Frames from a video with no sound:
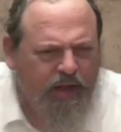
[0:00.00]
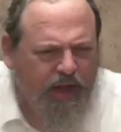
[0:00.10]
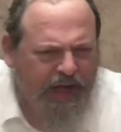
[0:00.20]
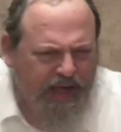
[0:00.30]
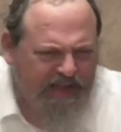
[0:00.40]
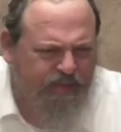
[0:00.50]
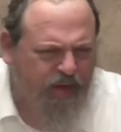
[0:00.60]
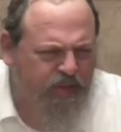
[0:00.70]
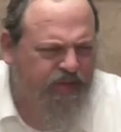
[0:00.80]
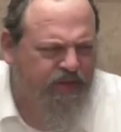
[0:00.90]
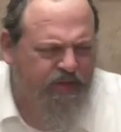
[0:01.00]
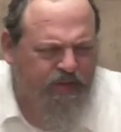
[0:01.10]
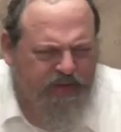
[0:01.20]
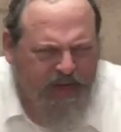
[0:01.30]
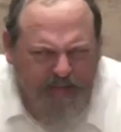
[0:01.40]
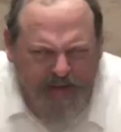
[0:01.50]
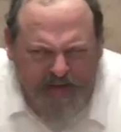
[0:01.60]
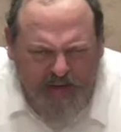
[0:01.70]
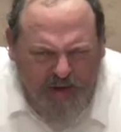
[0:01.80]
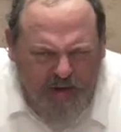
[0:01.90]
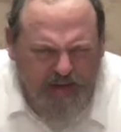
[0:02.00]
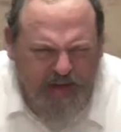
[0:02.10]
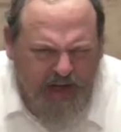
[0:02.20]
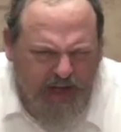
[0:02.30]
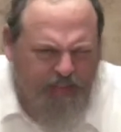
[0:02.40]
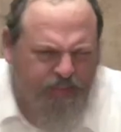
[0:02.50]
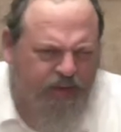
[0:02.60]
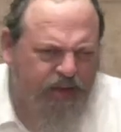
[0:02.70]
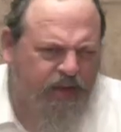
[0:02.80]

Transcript: l'chasman, which we said meant to harden it up,